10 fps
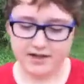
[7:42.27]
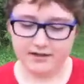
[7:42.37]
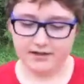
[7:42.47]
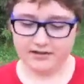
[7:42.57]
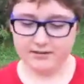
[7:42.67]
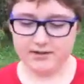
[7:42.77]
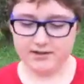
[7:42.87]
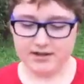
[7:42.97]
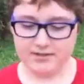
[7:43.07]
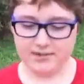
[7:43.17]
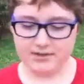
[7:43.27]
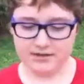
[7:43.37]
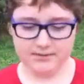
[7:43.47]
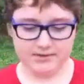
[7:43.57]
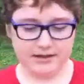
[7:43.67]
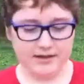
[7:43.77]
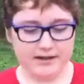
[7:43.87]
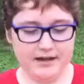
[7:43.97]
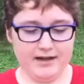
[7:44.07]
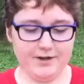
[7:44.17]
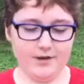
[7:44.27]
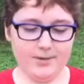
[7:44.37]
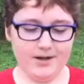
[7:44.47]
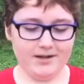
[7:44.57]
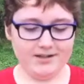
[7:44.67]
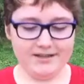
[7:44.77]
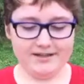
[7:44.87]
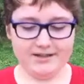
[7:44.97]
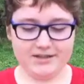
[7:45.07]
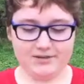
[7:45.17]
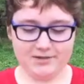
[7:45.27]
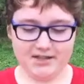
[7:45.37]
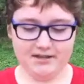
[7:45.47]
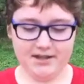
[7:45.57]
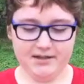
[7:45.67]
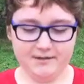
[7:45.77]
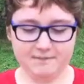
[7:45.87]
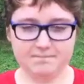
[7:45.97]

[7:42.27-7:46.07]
They lived in tenement slums that had no water, sanitation, or daylight.